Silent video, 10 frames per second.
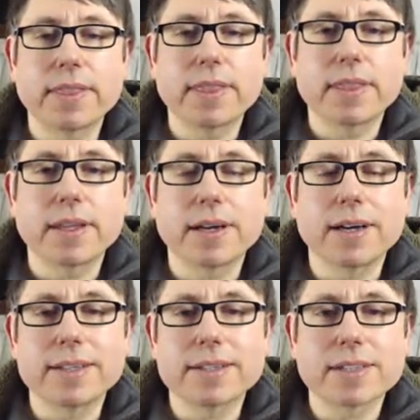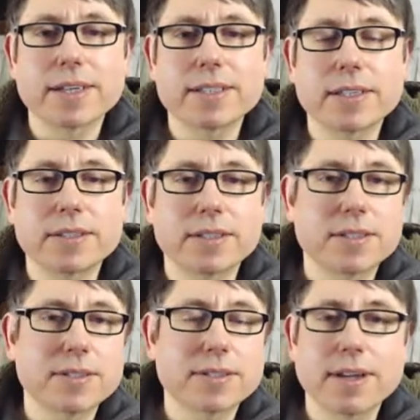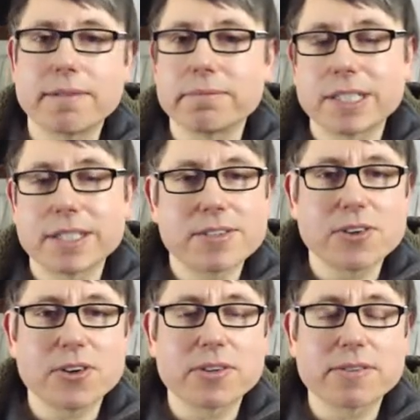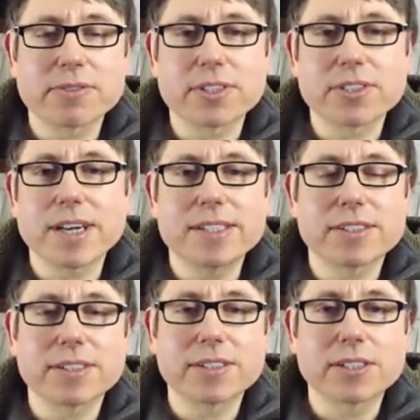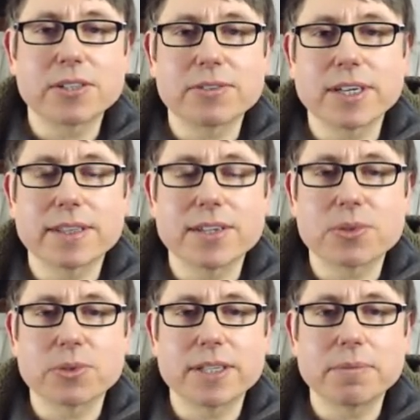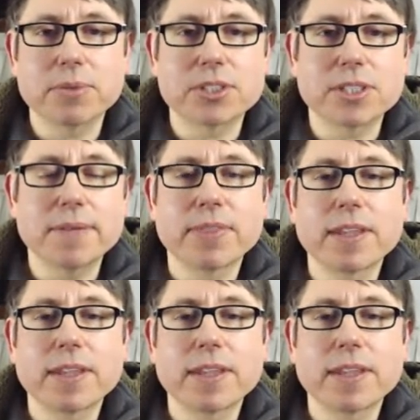I decided this is my song for a change. I didn't co-write this with anybody.